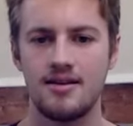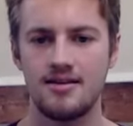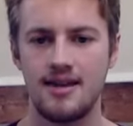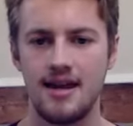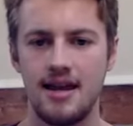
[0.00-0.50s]

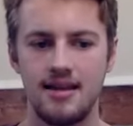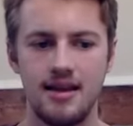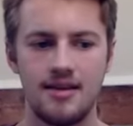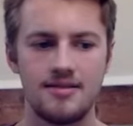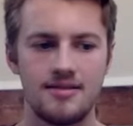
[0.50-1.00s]
Saying
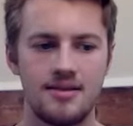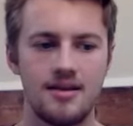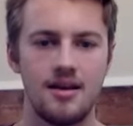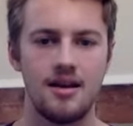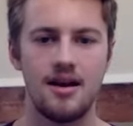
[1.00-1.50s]
that
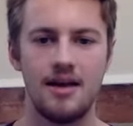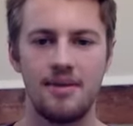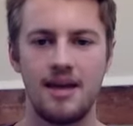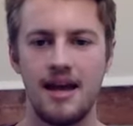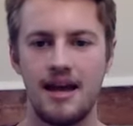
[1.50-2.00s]
I am
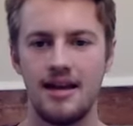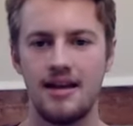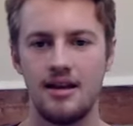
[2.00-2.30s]
gay,